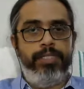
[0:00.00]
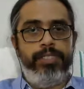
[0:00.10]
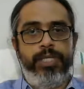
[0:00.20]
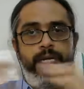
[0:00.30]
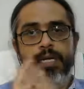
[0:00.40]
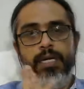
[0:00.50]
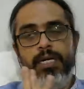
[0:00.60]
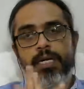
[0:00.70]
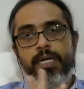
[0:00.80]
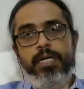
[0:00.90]
still
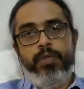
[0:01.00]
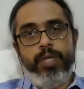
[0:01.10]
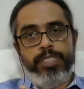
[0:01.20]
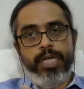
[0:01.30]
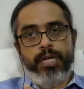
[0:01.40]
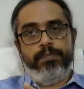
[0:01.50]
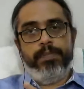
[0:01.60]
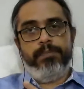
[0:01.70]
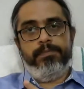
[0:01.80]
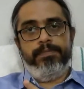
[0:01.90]
you can check it.
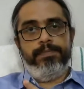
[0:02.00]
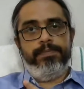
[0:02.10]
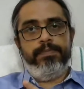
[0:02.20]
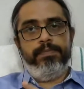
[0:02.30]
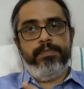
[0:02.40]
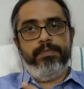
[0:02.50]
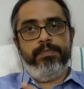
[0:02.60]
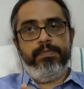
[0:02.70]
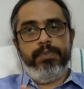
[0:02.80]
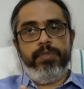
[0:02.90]

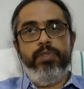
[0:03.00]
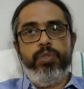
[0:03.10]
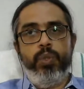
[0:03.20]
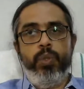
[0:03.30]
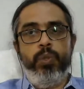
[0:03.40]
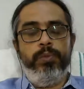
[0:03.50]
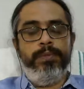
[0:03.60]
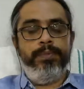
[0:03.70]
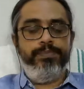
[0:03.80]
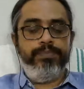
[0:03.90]
So
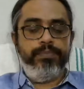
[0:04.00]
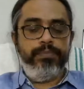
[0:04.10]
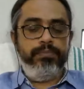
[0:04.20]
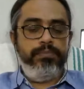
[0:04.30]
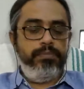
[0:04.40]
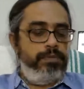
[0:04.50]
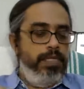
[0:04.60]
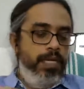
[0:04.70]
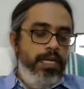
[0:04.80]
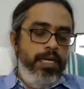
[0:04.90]

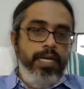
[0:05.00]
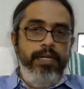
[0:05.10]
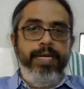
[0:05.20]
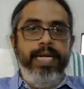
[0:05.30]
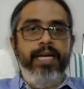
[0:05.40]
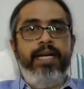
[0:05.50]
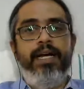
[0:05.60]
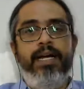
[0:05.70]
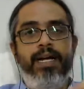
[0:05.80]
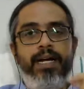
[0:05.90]
anyway,
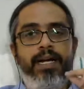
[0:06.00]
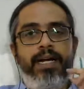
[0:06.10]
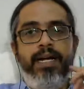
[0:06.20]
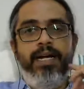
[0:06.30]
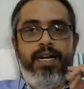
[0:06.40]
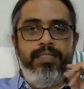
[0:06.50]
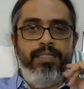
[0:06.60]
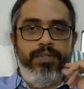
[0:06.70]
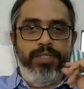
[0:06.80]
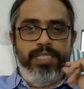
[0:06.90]

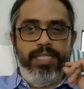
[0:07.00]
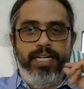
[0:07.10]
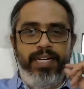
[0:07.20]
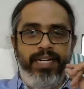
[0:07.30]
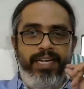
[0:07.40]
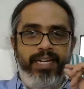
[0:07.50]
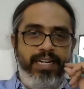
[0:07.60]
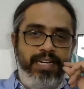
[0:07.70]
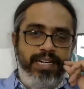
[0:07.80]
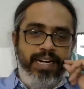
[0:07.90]
that was
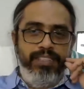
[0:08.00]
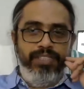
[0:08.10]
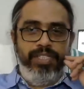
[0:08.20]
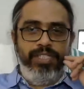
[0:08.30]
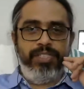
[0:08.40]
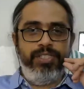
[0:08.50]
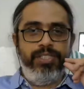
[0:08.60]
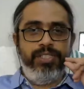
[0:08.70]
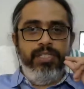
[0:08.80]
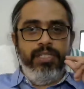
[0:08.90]
a nice
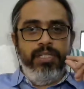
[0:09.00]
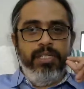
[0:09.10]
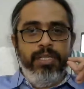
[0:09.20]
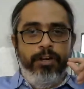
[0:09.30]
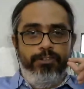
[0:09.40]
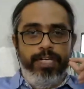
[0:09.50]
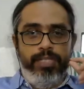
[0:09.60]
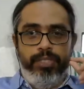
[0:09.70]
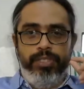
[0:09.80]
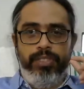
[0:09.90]
series of
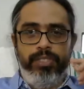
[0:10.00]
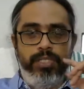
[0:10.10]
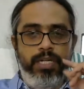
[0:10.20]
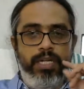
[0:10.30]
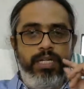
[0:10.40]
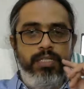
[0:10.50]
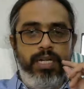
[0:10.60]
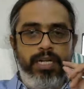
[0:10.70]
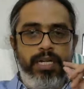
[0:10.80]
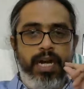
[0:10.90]
lectures
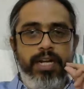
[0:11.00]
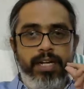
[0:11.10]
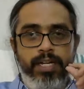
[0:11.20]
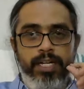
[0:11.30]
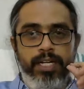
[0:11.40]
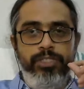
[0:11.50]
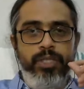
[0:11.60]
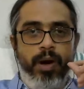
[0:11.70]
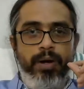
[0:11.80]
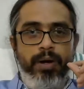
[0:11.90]
that I really
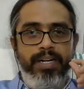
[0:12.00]
enjoyed